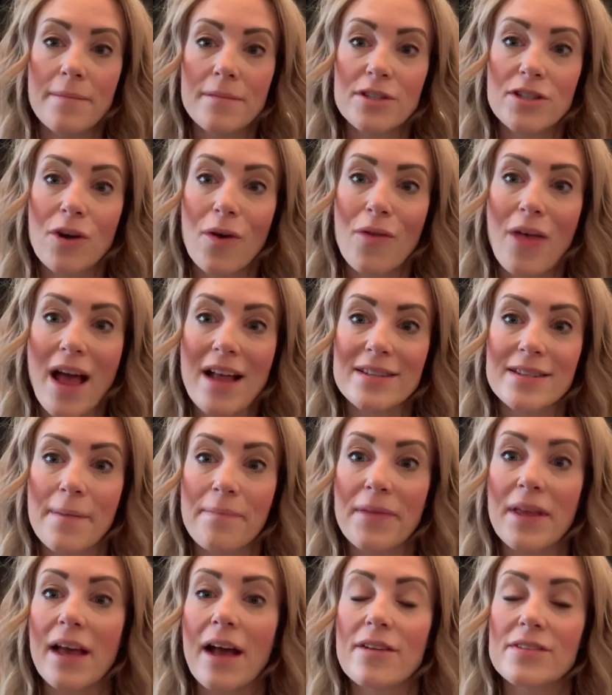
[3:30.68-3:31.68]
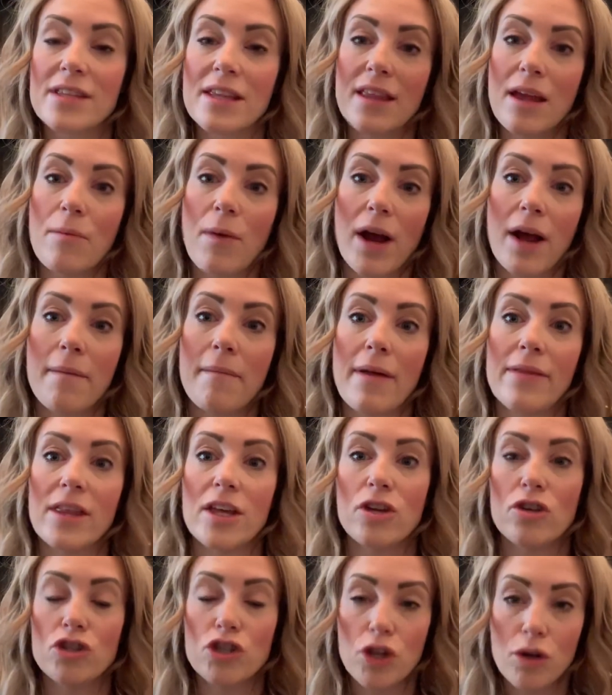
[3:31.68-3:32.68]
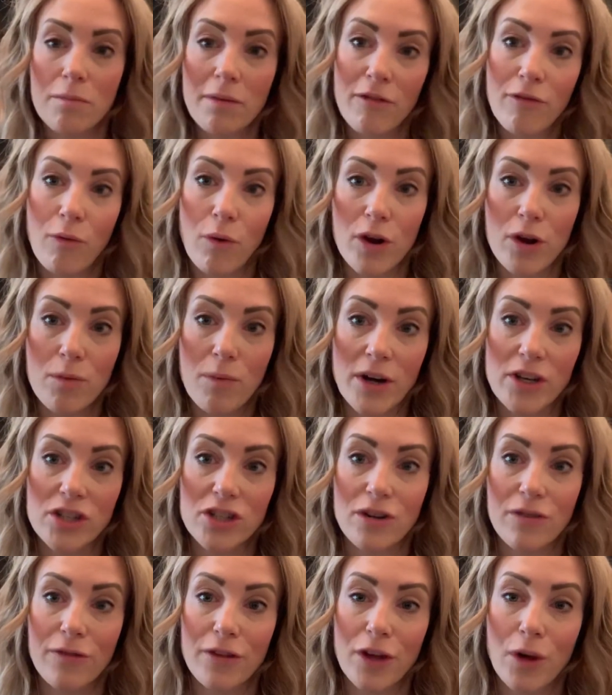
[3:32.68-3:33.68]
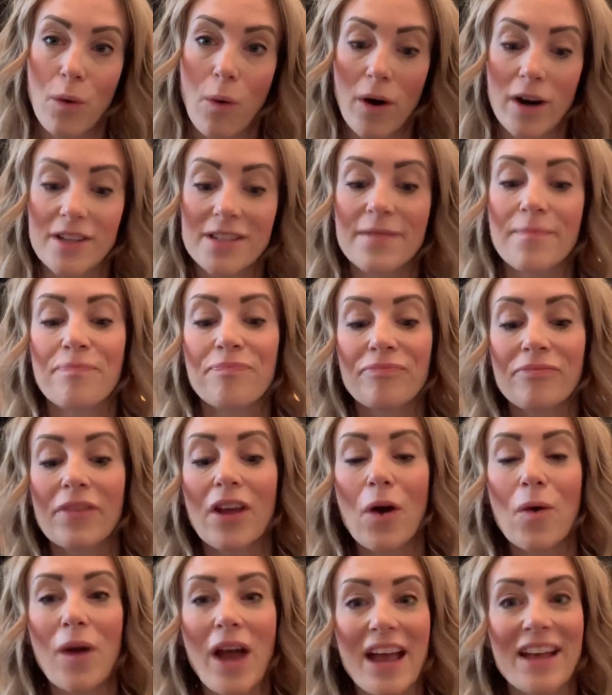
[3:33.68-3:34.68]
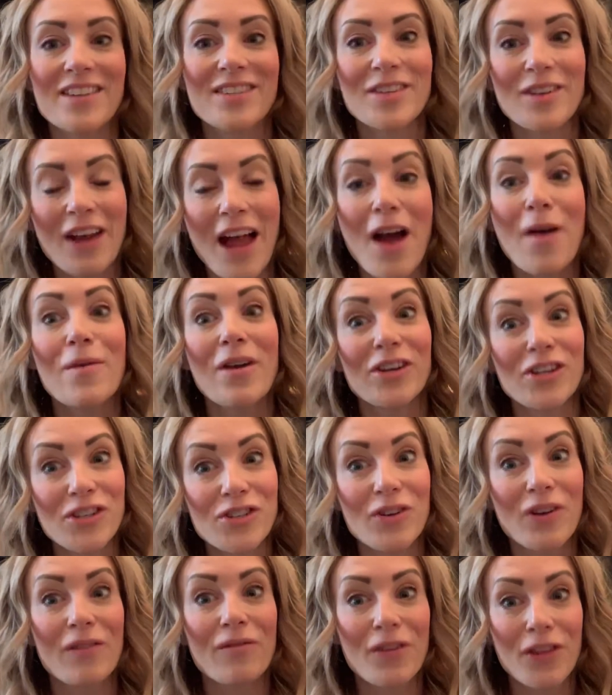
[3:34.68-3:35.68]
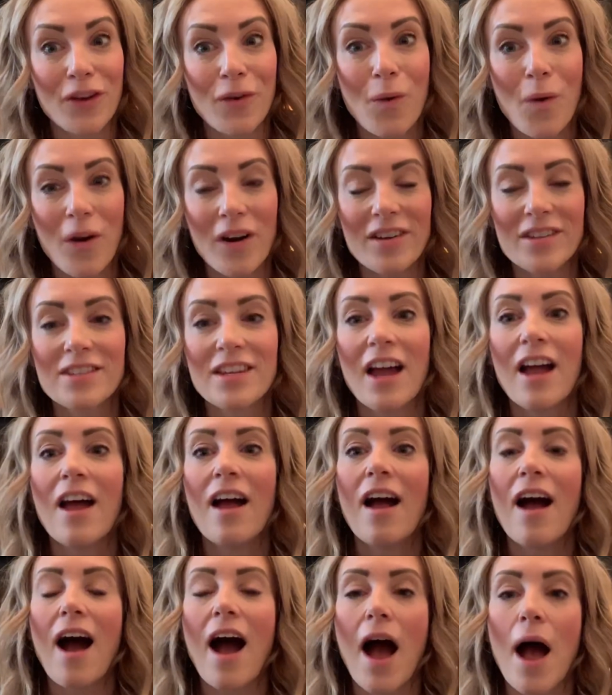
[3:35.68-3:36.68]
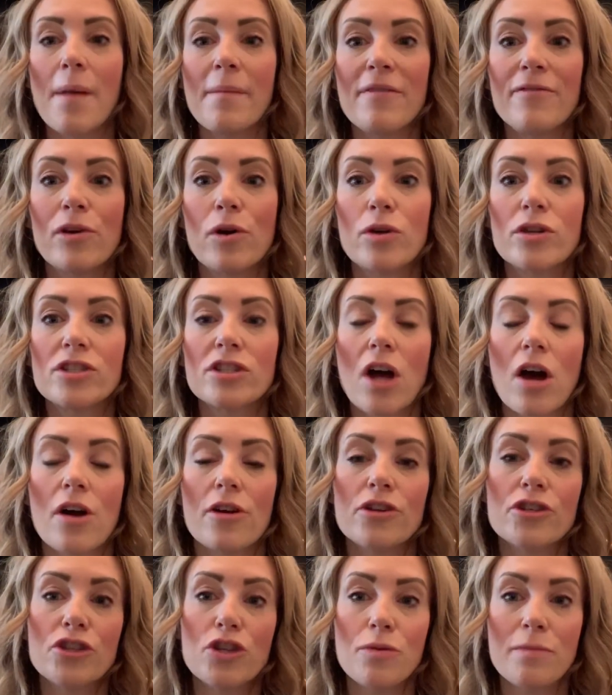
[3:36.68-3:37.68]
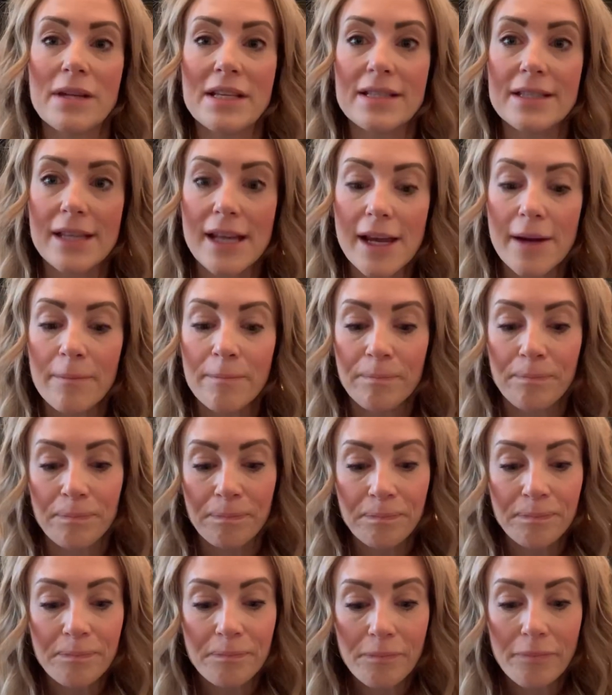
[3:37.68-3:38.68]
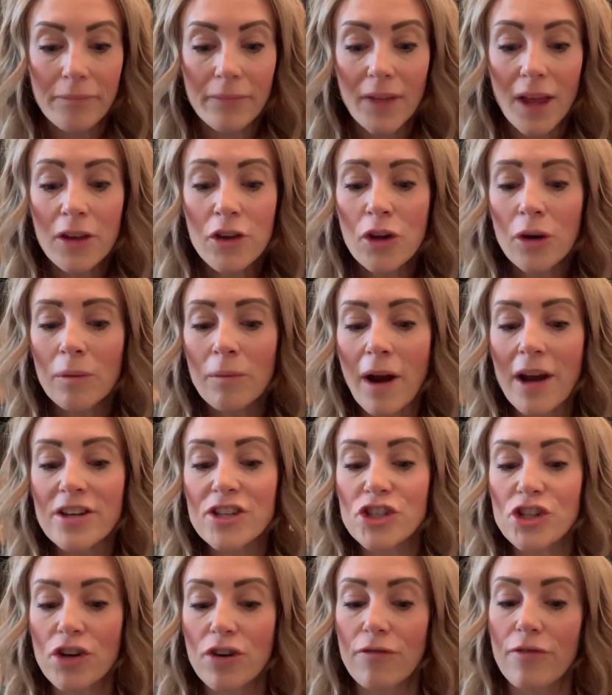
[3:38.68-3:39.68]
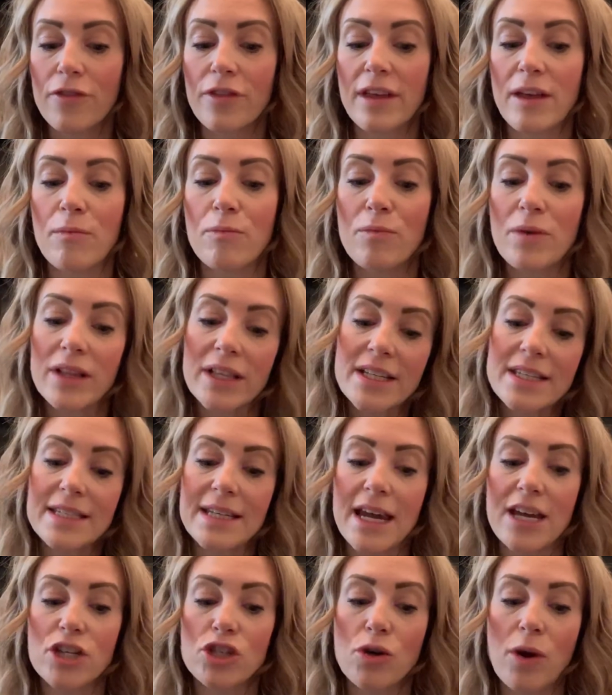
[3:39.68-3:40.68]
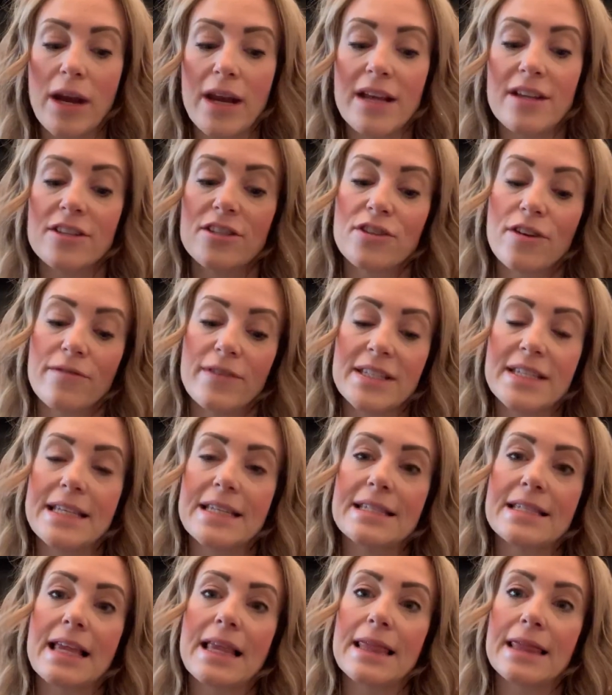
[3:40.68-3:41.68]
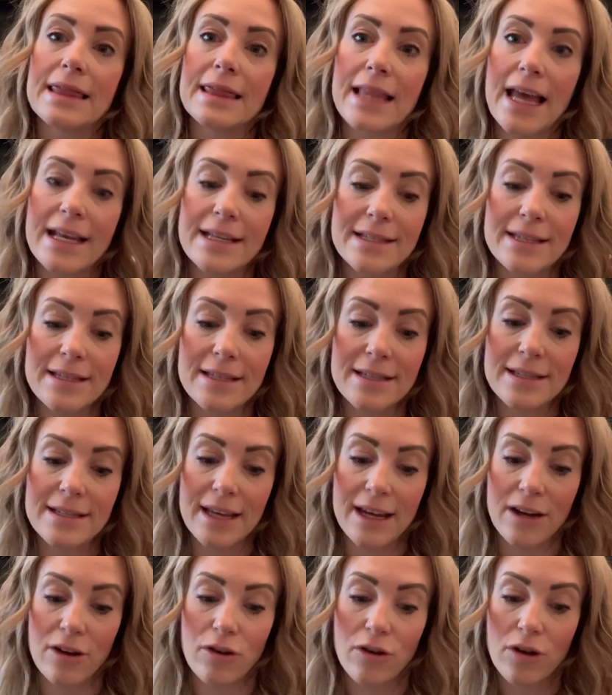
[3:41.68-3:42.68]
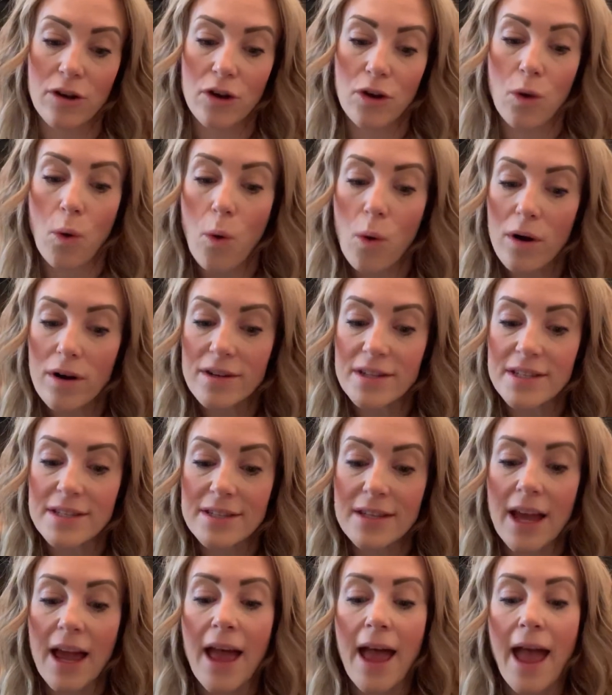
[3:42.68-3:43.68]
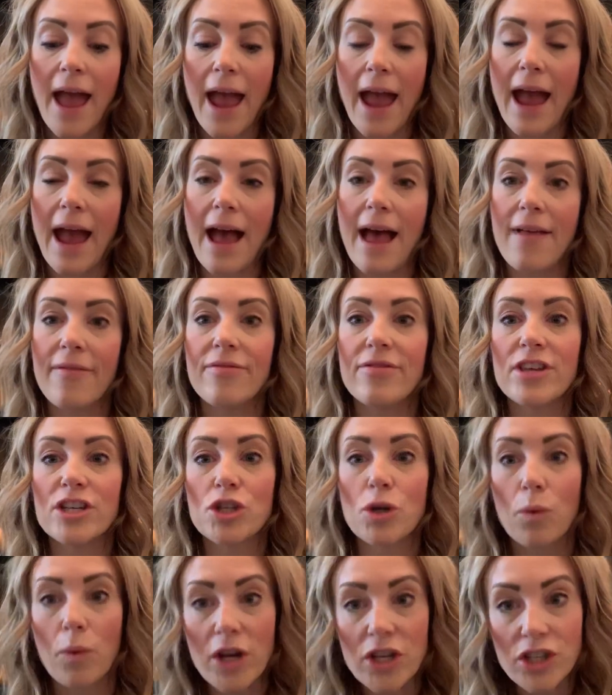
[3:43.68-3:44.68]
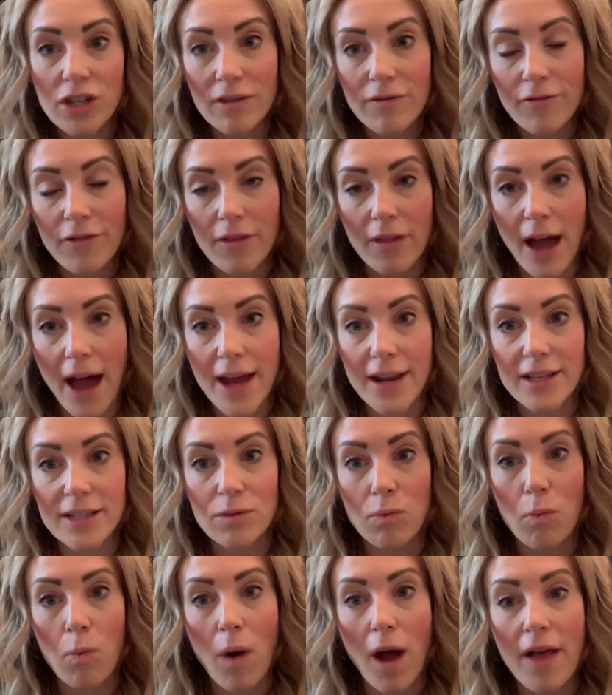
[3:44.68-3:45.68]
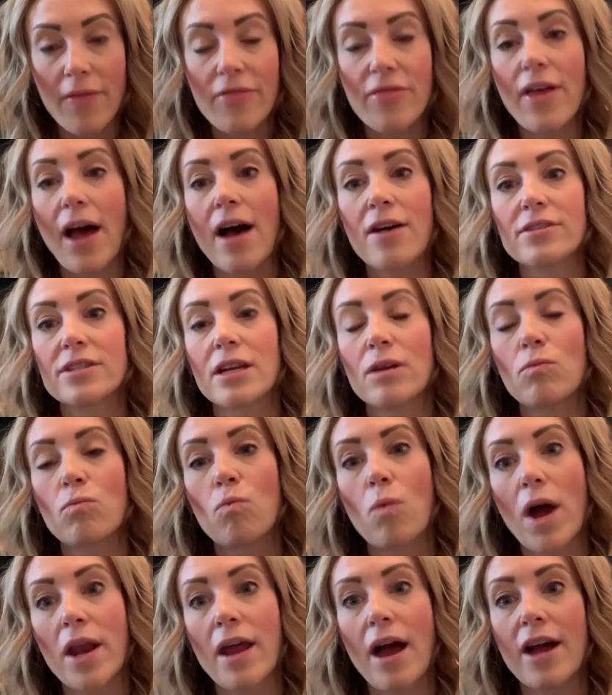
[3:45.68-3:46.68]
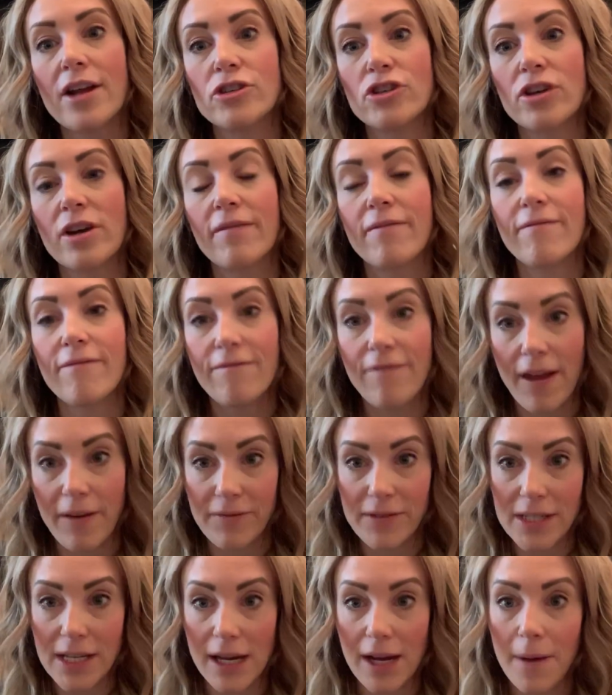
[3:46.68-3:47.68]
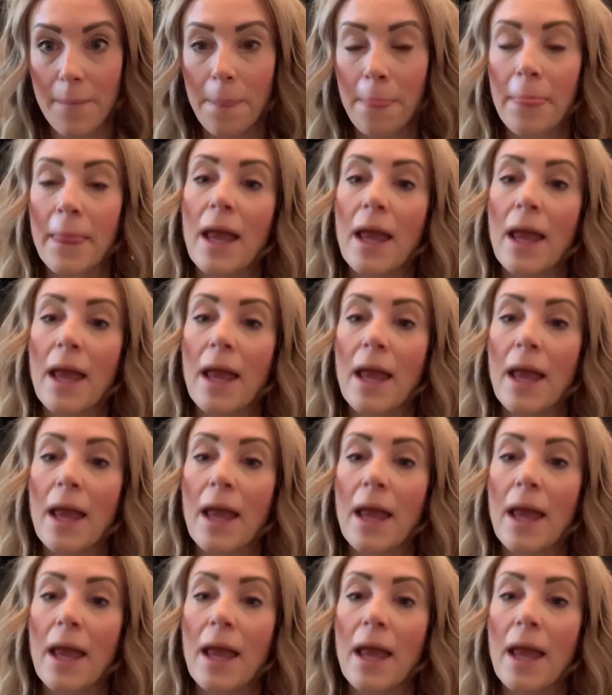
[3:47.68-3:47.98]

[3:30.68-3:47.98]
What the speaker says: So that's something else that they recommend that you do before you register for the course. Okay, so now registering for the course. If you go to Sodders UBC, you can register for the Real Estate Trading Services Licensing course, and the tuition for that is $1,150.